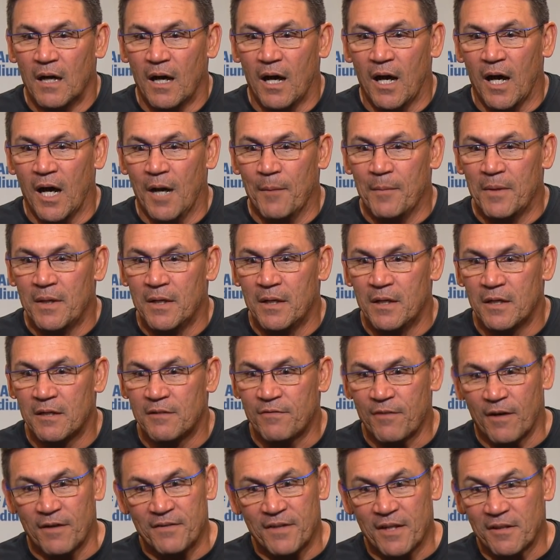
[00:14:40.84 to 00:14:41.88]
As
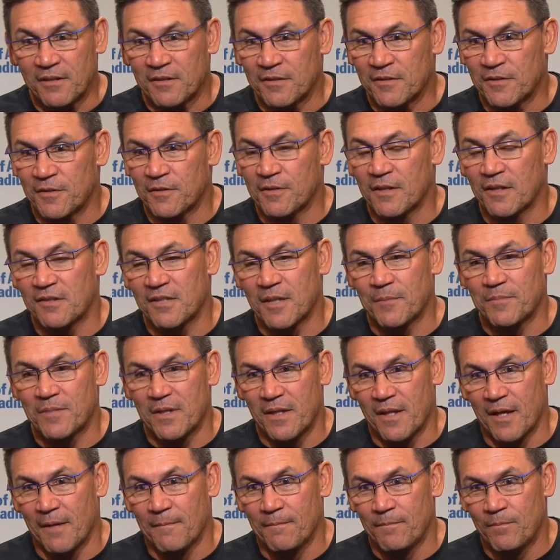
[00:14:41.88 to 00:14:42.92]
far as that's concerned, that's up to
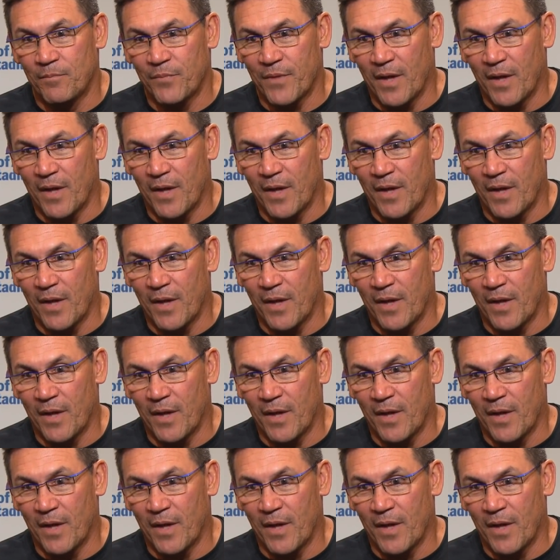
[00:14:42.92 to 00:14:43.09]
them.